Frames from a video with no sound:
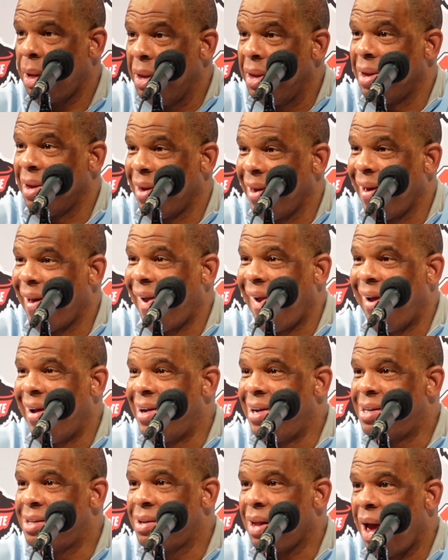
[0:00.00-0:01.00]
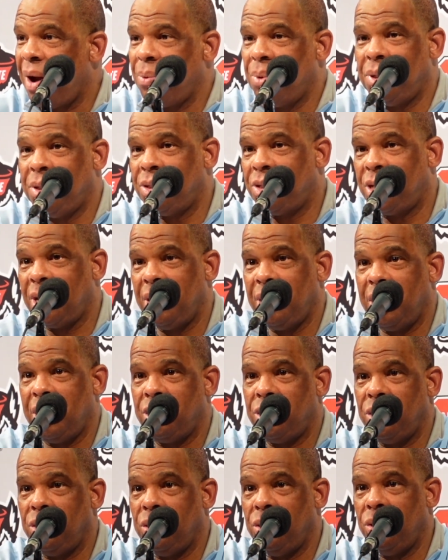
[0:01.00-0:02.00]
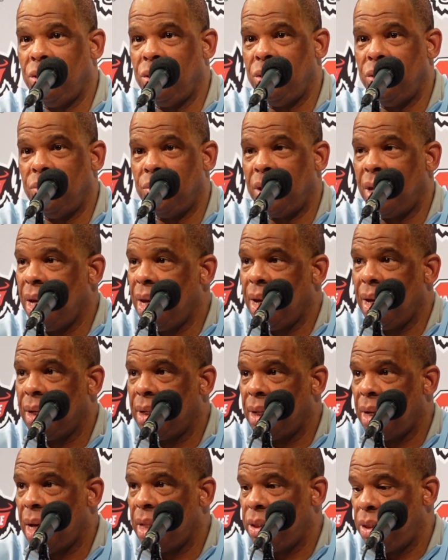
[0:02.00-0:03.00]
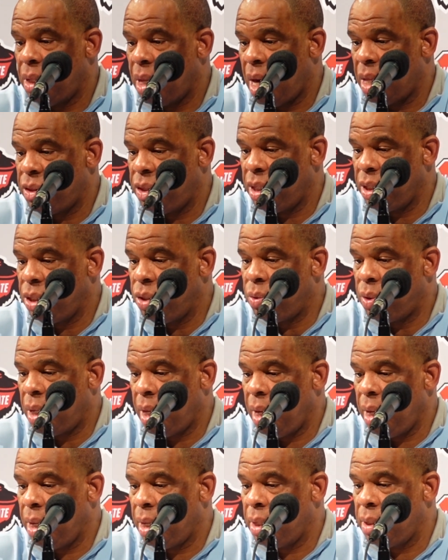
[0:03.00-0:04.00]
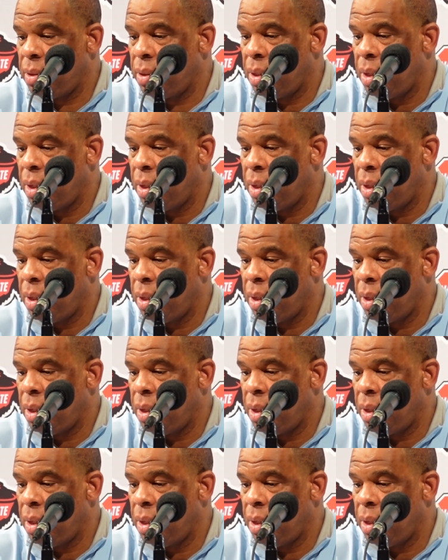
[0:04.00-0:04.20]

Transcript: I wouldn't say that you, you can't. I, I think you can.